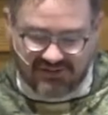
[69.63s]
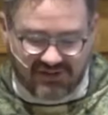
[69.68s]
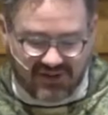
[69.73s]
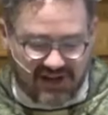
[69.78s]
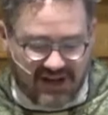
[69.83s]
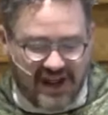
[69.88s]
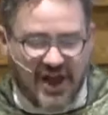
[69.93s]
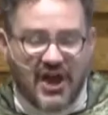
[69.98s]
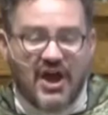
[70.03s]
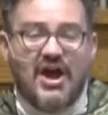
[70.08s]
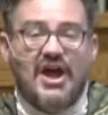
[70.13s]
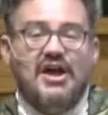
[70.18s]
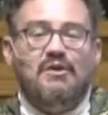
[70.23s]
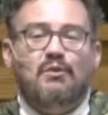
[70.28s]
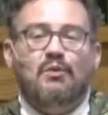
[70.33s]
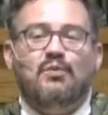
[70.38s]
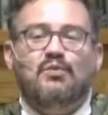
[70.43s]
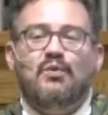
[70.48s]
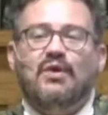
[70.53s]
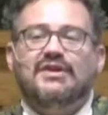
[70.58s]
and
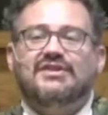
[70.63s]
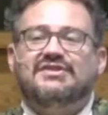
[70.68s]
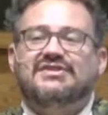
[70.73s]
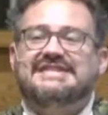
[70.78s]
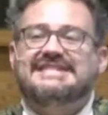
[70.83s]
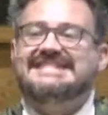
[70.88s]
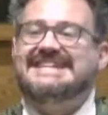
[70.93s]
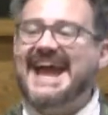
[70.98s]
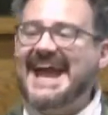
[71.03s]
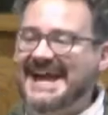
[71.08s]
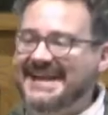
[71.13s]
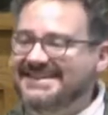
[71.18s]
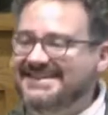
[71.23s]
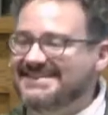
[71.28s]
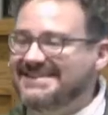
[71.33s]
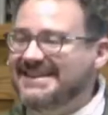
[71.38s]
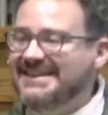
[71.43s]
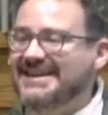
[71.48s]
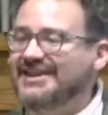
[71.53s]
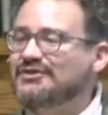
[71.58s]
was
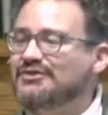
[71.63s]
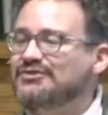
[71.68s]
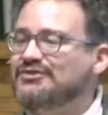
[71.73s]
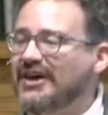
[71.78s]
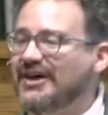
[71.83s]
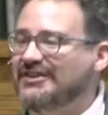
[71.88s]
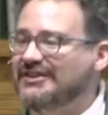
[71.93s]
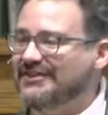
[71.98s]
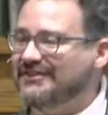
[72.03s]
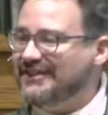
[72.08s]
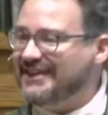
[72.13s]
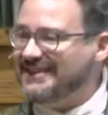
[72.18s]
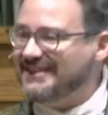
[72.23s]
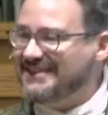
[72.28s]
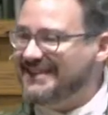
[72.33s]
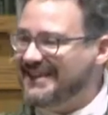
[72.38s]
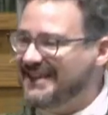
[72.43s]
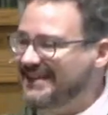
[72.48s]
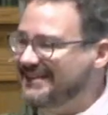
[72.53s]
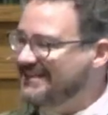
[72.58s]
dancing in front of it
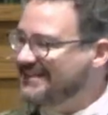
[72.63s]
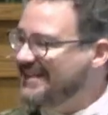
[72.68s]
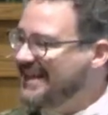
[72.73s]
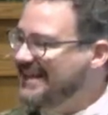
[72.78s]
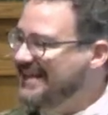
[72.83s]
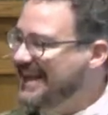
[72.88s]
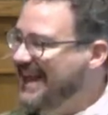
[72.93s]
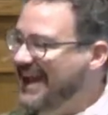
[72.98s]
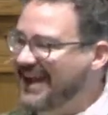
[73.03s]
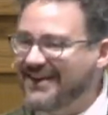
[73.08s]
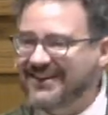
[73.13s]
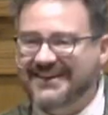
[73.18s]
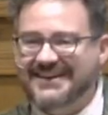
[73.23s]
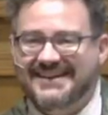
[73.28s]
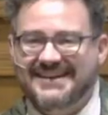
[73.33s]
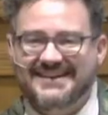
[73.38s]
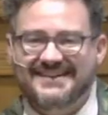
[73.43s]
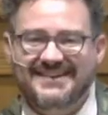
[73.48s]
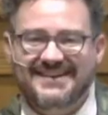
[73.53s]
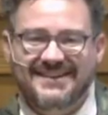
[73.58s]
as they carried
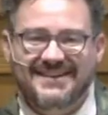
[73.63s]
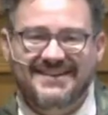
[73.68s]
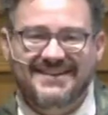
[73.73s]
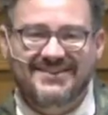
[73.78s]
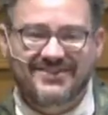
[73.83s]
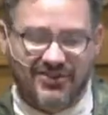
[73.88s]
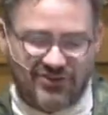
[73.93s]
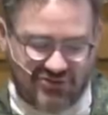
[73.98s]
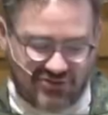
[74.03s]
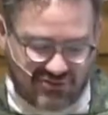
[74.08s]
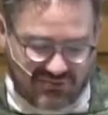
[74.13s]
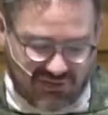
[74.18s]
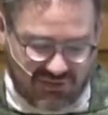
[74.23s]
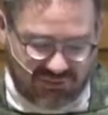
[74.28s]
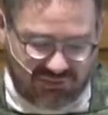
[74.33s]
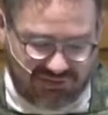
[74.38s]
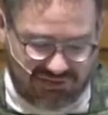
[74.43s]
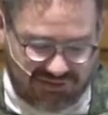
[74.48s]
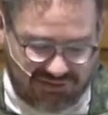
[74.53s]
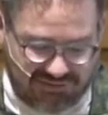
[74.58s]
it into
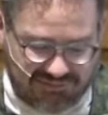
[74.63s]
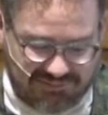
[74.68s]
Jerusalem.